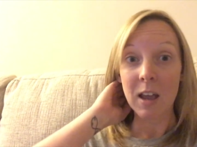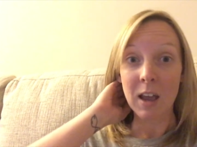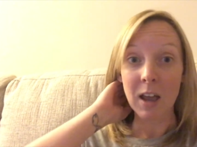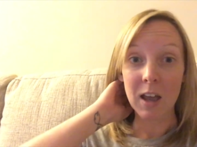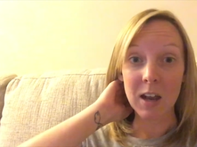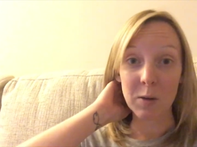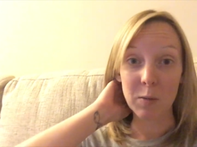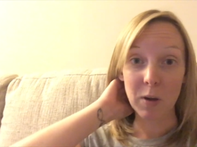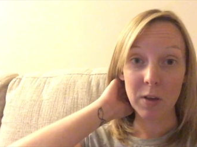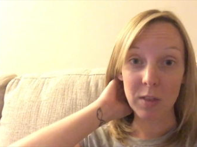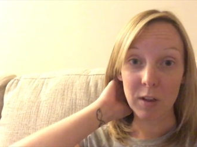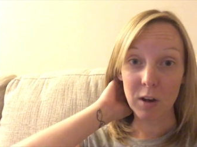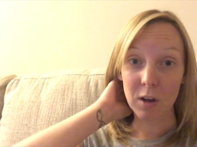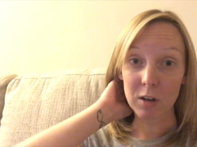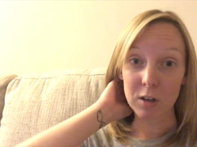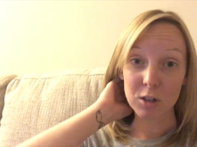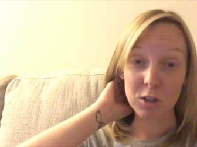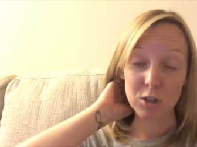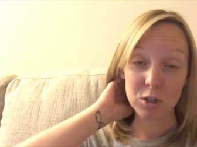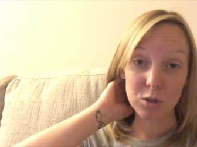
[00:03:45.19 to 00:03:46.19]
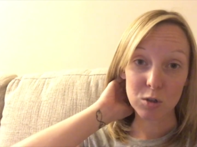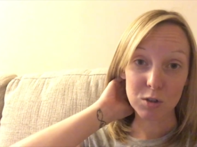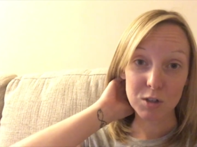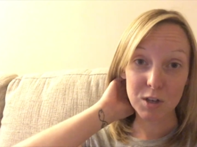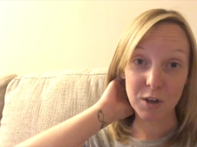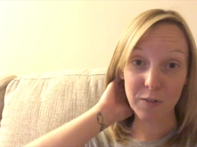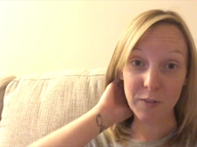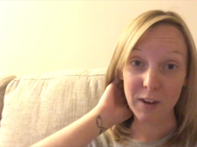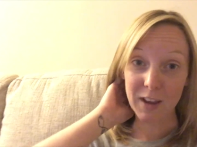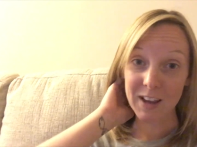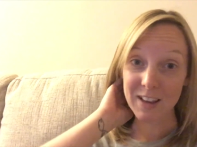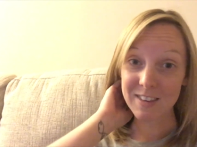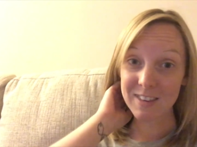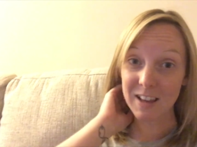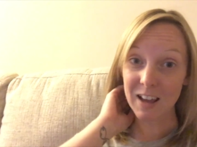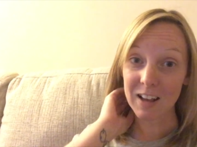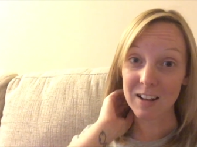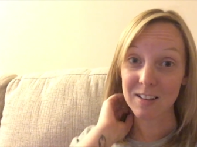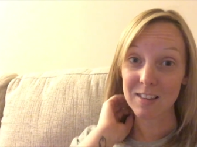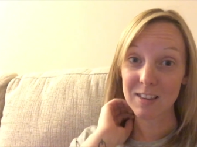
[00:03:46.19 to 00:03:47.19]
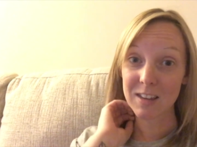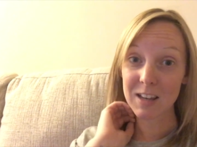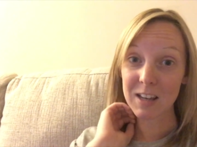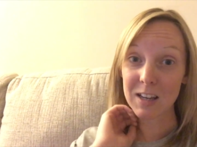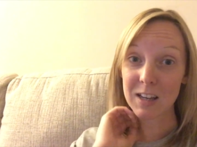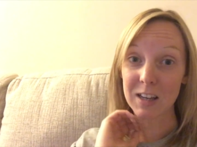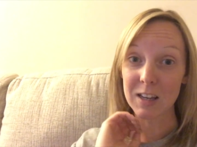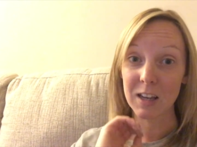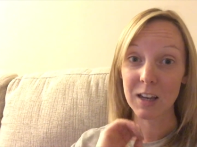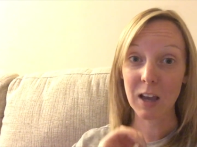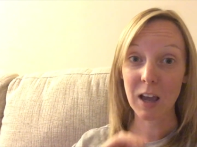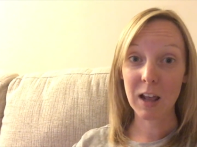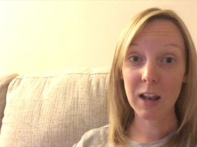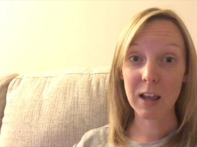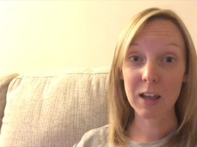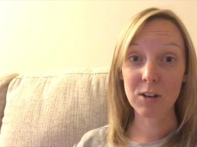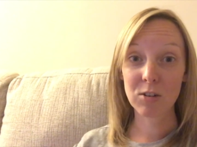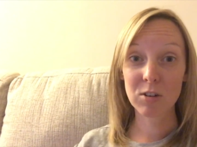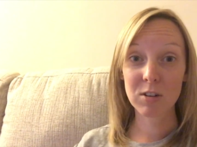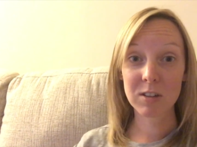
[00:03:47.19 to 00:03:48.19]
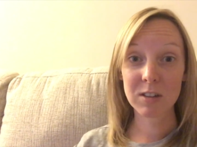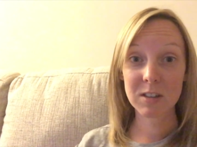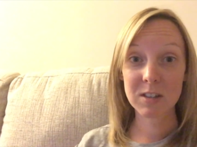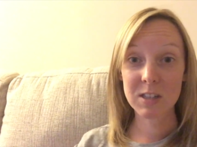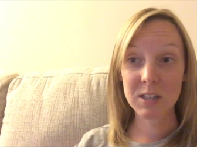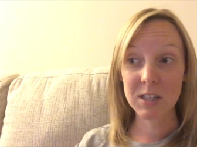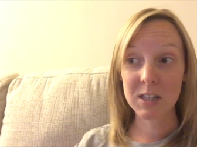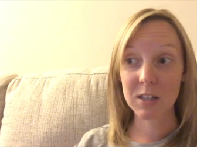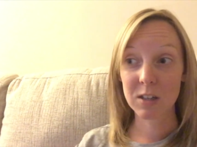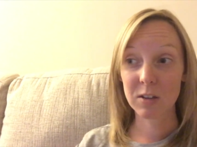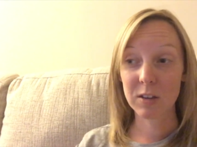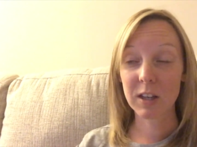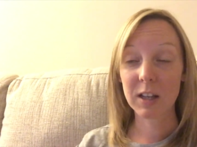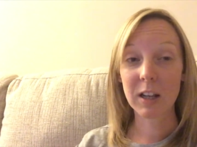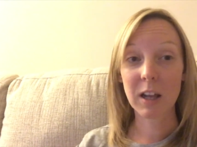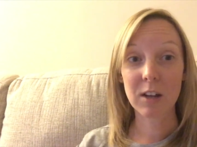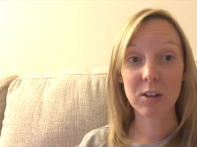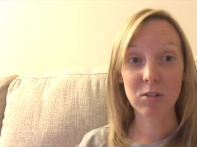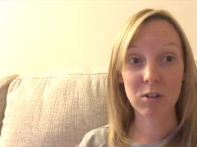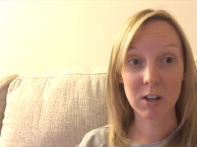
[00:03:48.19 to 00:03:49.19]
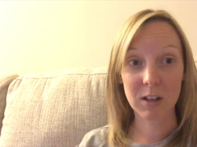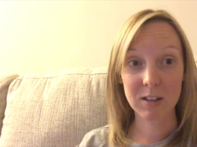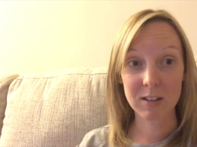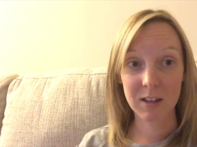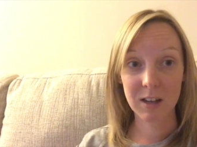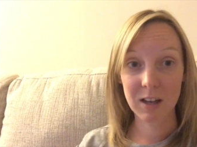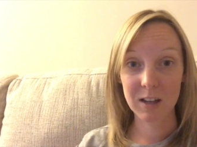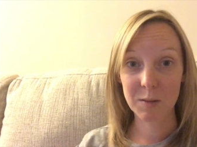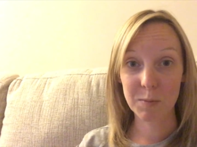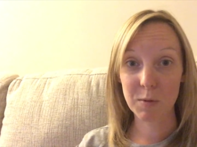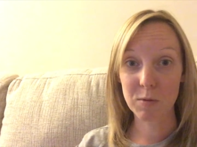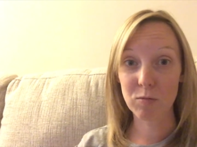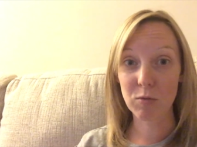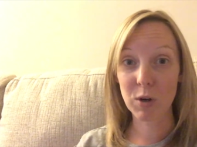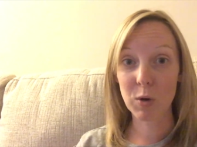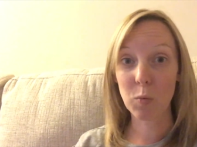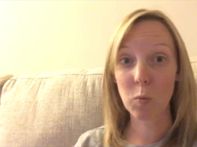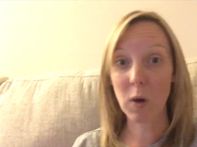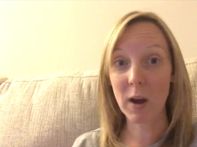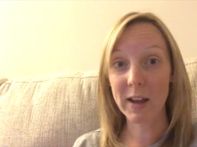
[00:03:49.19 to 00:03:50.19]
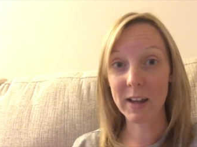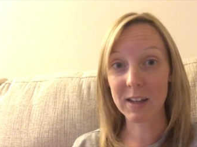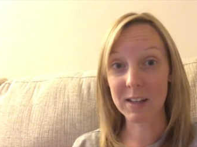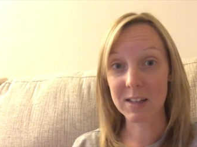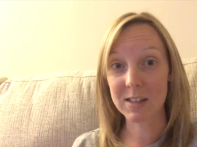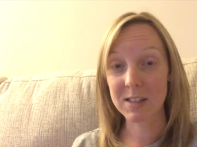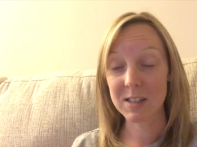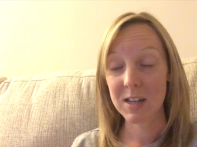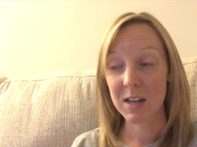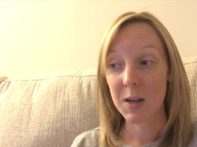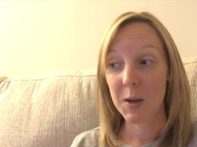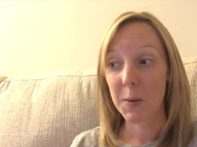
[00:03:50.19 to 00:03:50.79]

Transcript: Anyway, the long and short of it is that the electrics has been rewired